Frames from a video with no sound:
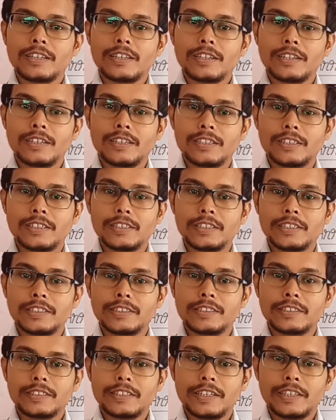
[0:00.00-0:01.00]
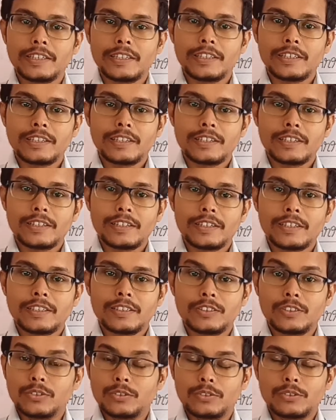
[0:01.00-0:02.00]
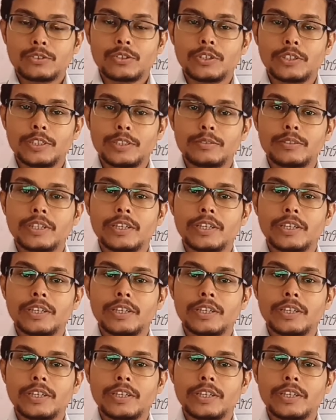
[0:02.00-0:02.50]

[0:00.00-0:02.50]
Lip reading: in no sorry the